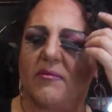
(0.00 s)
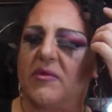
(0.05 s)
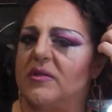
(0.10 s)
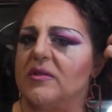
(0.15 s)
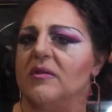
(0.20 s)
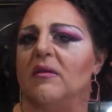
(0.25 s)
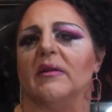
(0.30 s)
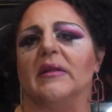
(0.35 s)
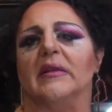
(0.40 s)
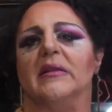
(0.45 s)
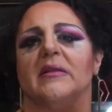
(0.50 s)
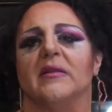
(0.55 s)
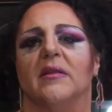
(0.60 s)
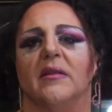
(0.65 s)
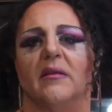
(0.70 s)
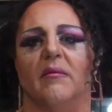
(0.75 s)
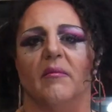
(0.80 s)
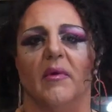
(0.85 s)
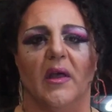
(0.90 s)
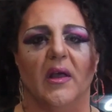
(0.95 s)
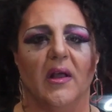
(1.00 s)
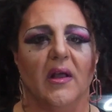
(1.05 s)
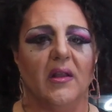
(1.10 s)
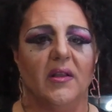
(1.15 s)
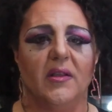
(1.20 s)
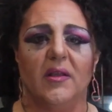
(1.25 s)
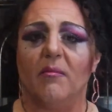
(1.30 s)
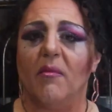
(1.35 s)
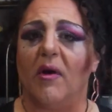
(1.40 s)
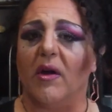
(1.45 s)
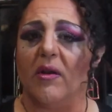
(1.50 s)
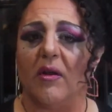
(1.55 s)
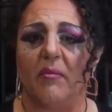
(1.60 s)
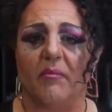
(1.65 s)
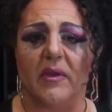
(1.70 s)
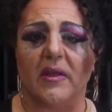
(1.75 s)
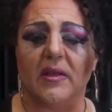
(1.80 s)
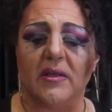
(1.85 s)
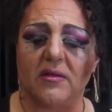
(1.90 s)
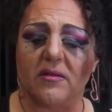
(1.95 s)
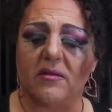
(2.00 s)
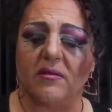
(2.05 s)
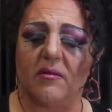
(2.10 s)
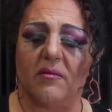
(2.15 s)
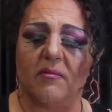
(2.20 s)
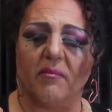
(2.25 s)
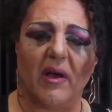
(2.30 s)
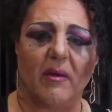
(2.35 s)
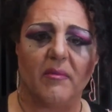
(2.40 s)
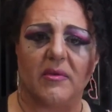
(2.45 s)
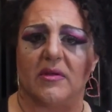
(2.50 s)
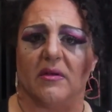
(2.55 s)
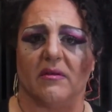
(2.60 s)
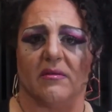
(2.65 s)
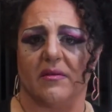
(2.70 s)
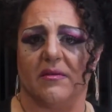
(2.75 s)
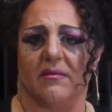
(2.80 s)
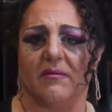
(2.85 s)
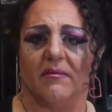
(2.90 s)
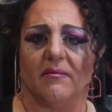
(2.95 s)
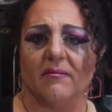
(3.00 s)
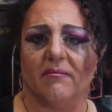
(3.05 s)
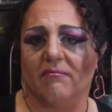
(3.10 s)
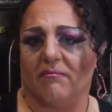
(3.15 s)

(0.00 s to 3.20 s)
I'm just not into them. You might not be into Barbie dolls,